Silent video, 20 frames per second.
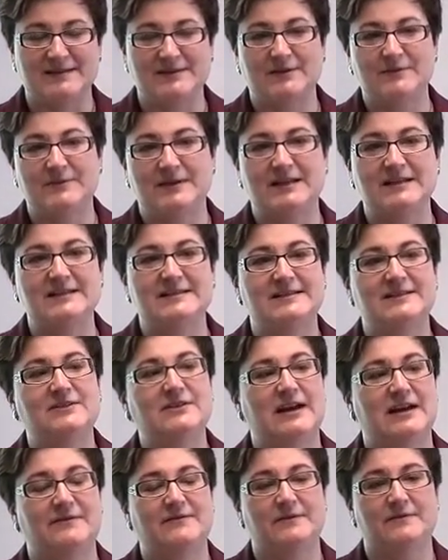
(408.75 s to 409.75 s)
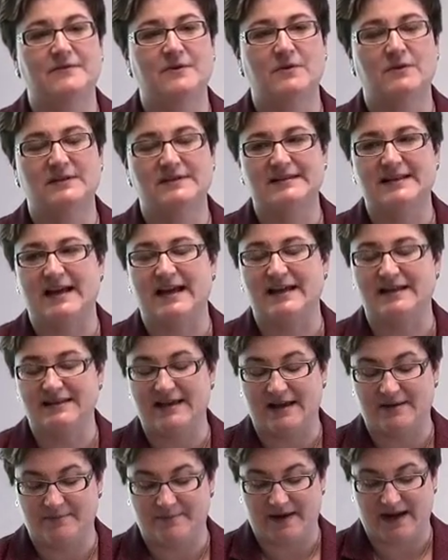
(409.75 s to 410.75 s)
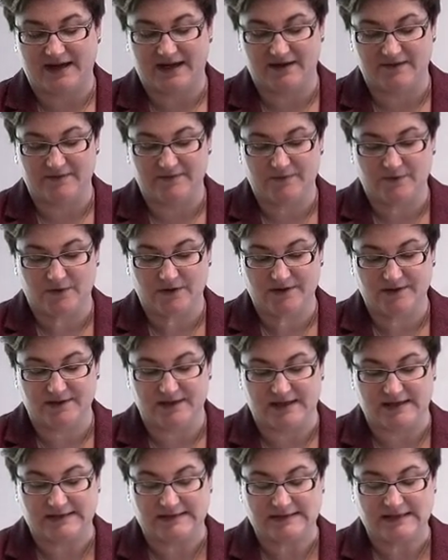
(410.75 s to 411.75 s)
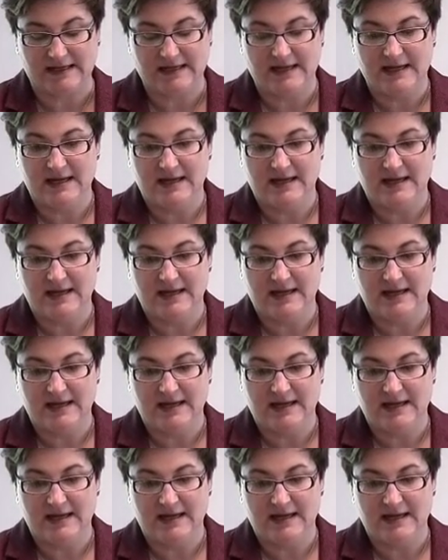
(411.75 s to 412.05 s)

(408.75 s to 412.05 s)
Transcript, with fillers: So we can still have, of course, that, that back and forthness.